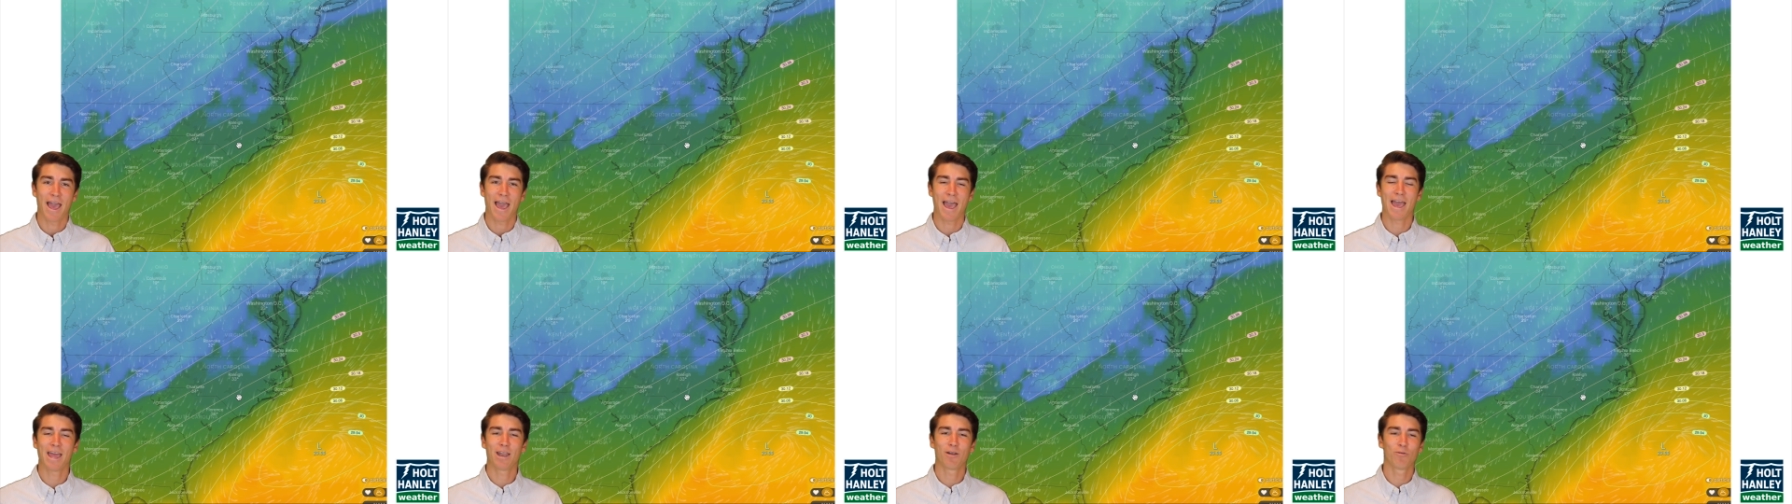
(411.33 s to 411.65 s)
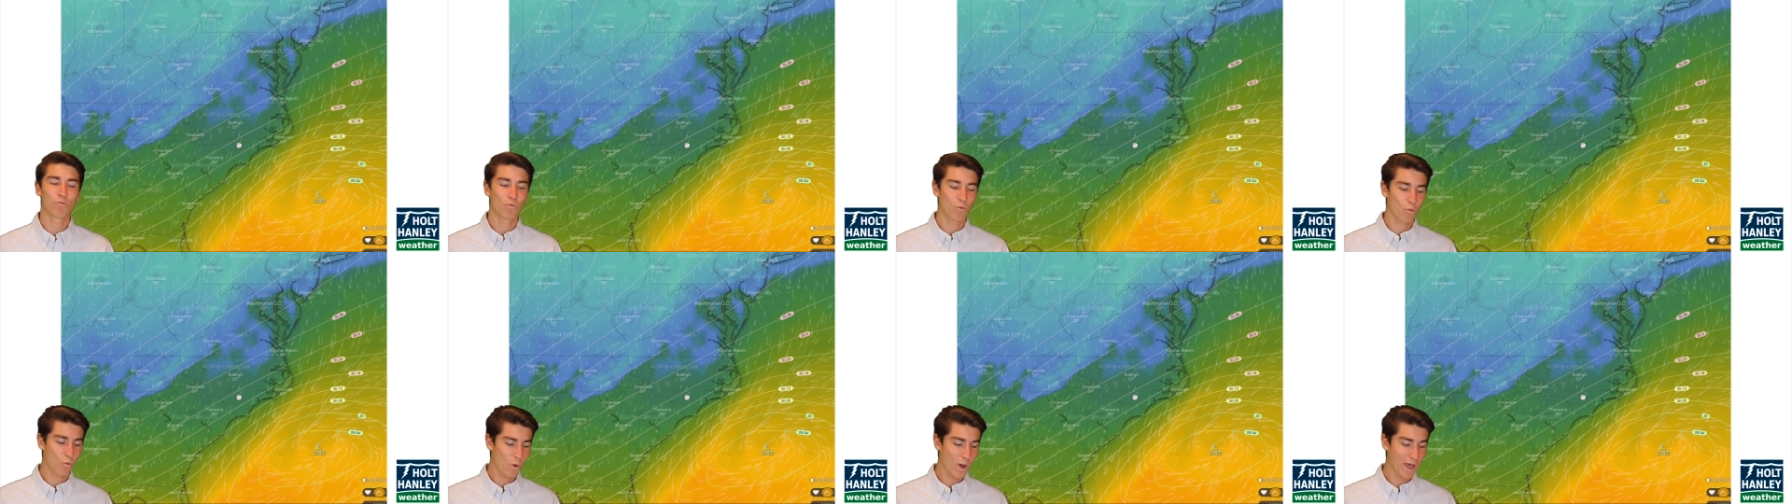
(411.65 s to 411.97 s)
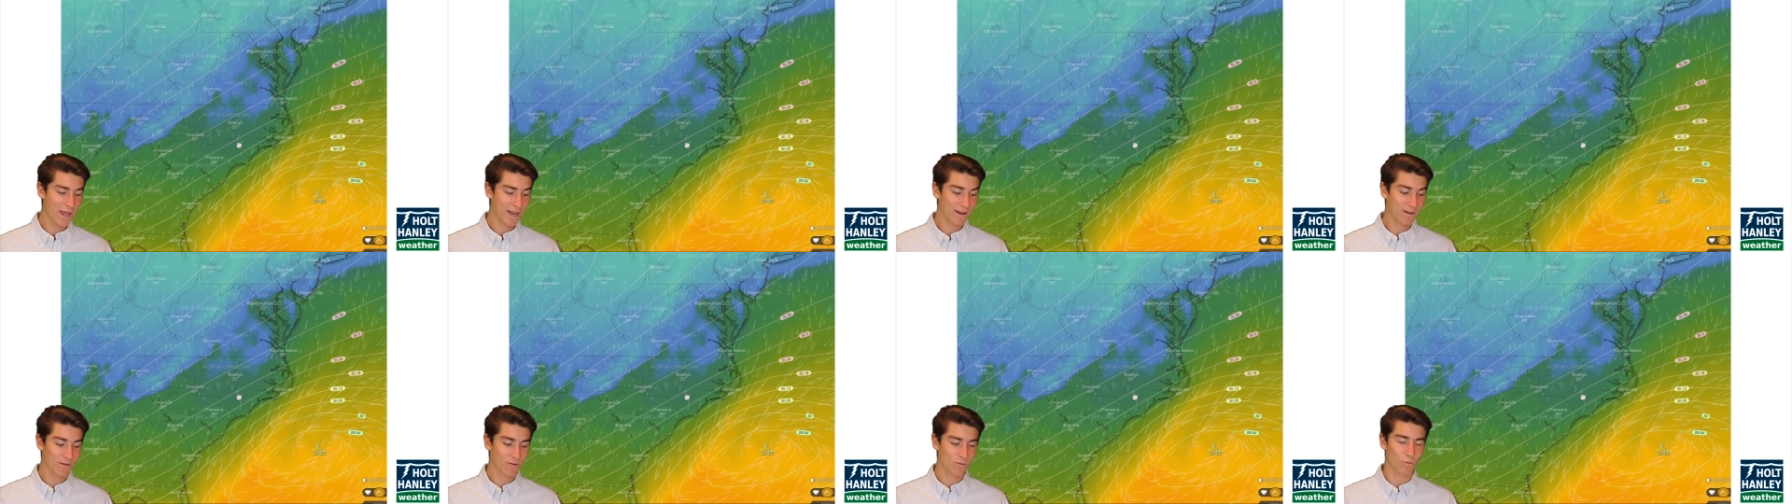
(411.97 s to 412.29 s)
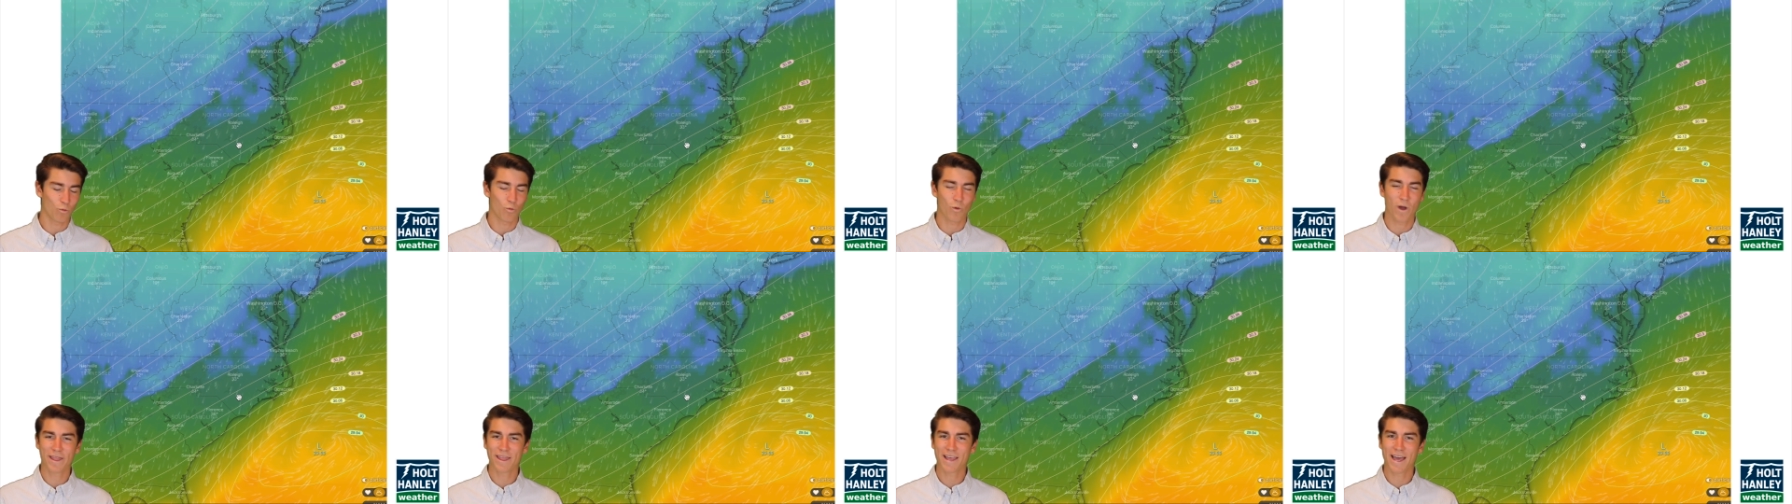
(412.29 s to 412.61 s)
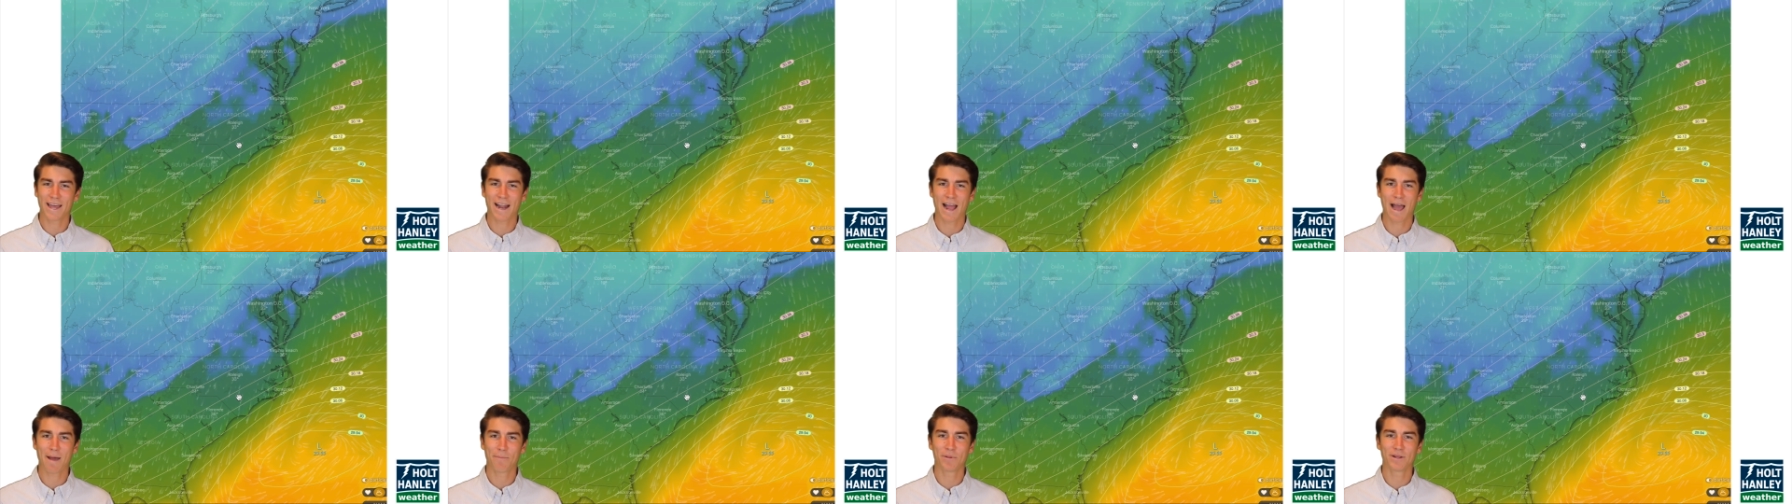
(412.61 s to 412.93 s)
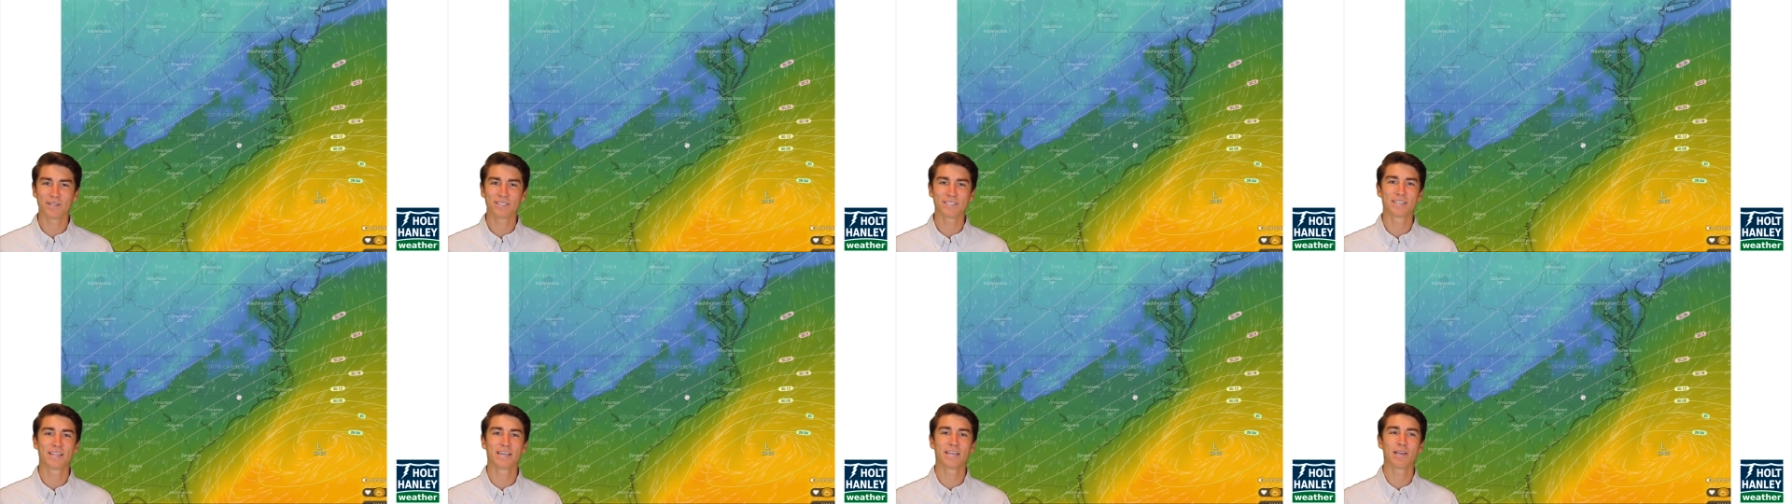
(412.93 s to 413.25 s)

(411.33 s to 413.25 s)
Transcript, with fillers: And when, when that happens,